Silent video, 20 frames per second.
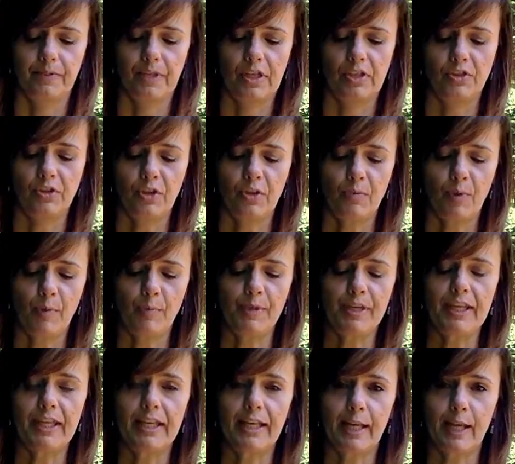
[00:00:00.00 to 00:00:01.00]
So you might be
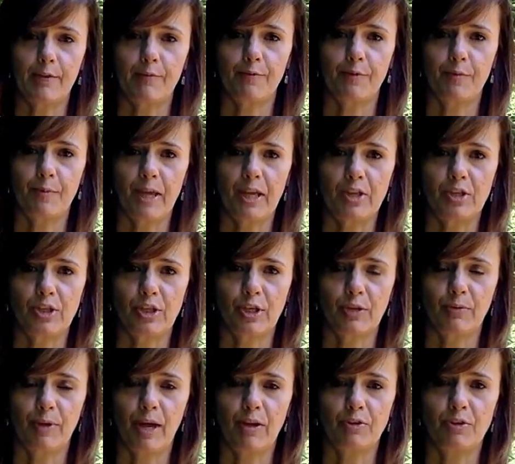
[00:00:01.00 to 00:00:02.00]
getting information
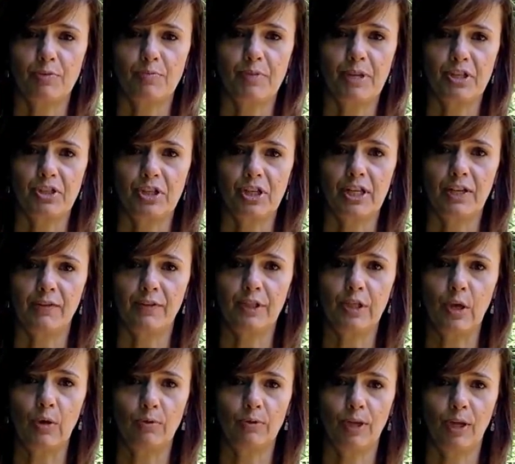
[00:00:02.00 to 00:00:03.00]
around your mission if you
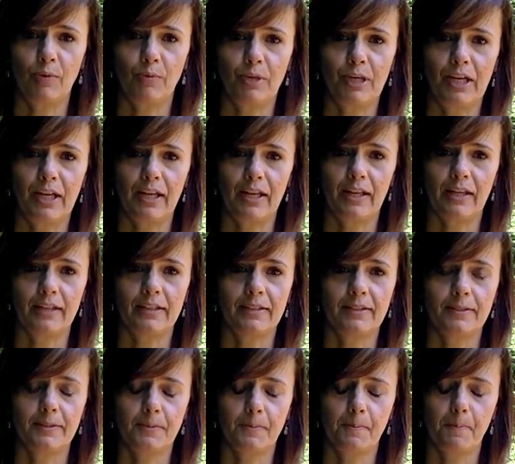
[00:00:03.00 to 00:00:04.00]
don't know what it
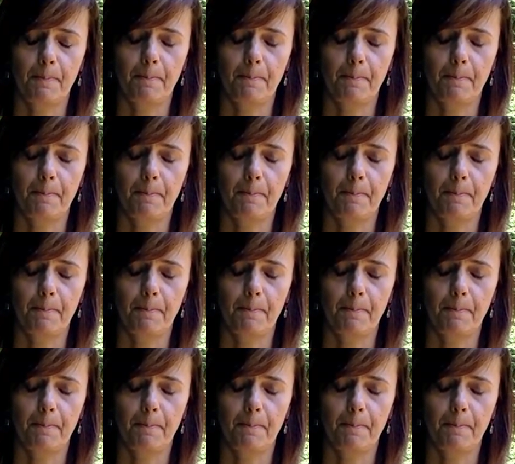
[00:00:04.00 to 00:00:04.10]
is.